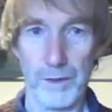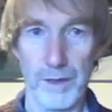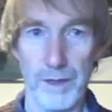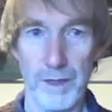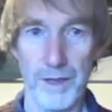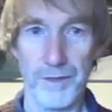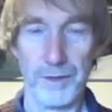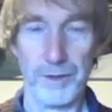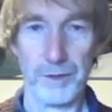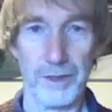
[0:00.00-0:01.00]
it's not a
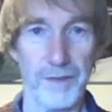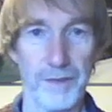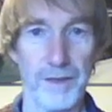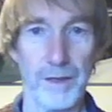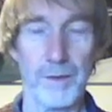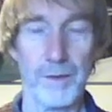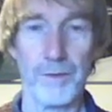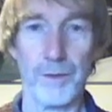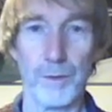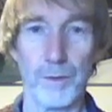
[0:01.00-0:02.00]
good idea
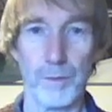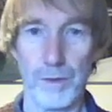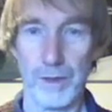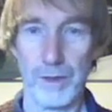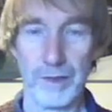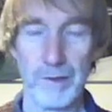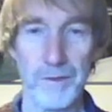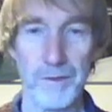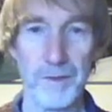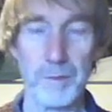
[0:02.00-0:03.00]
to increase the
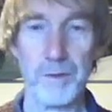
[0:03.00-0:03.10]
temperature.